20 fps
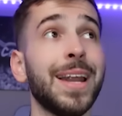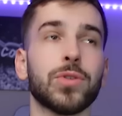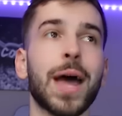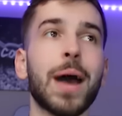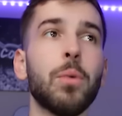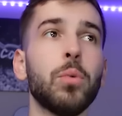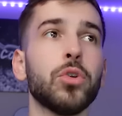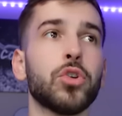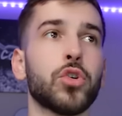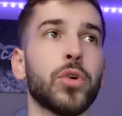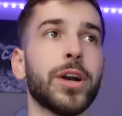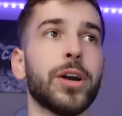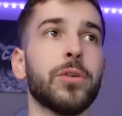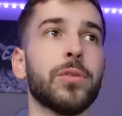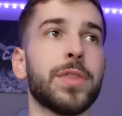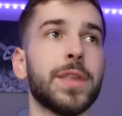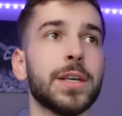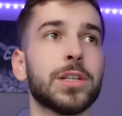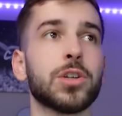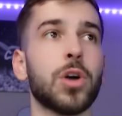So that will
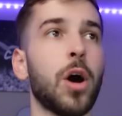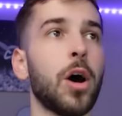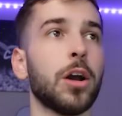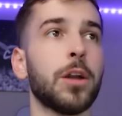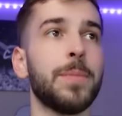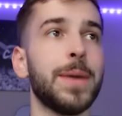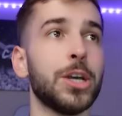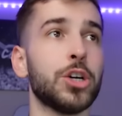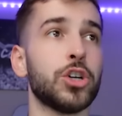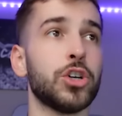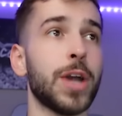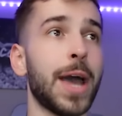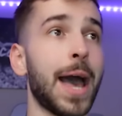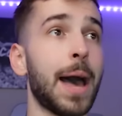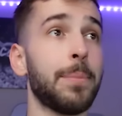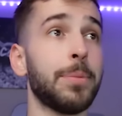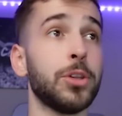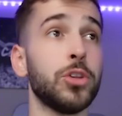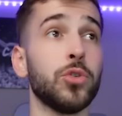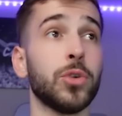trigger this automation to
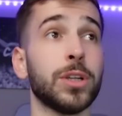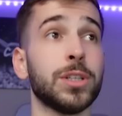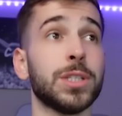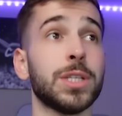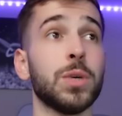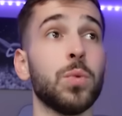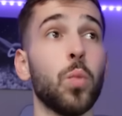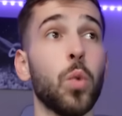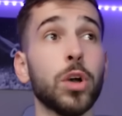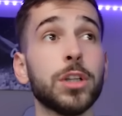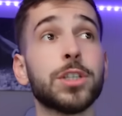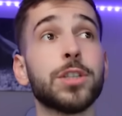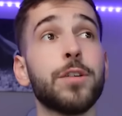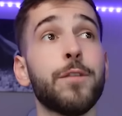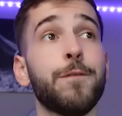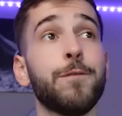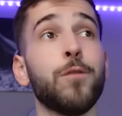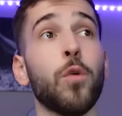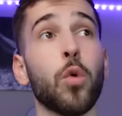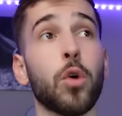happen. You can see once
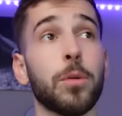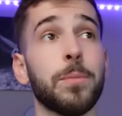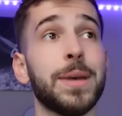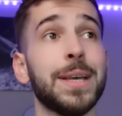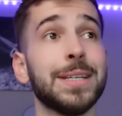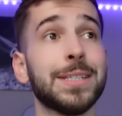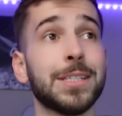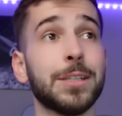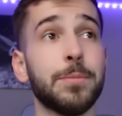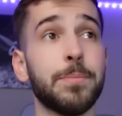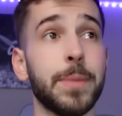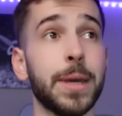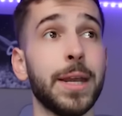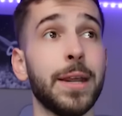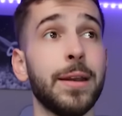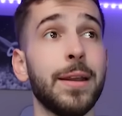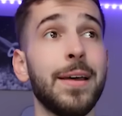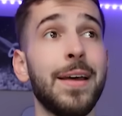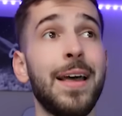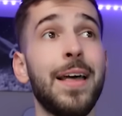the form is
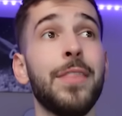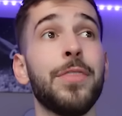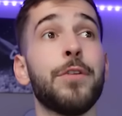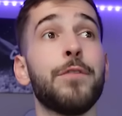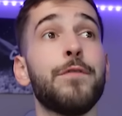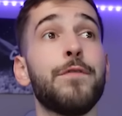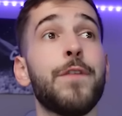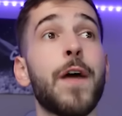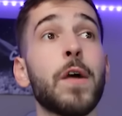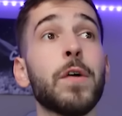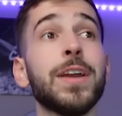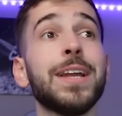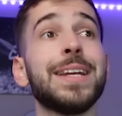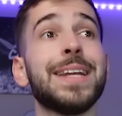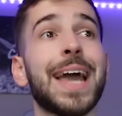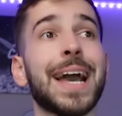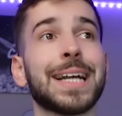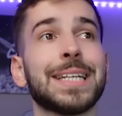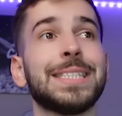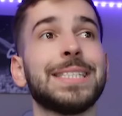submitted, the very
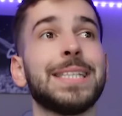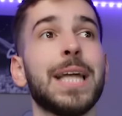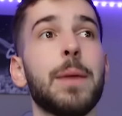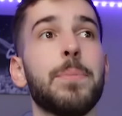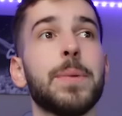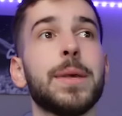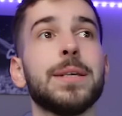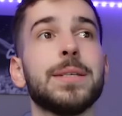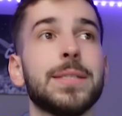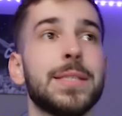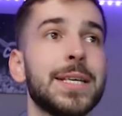next step is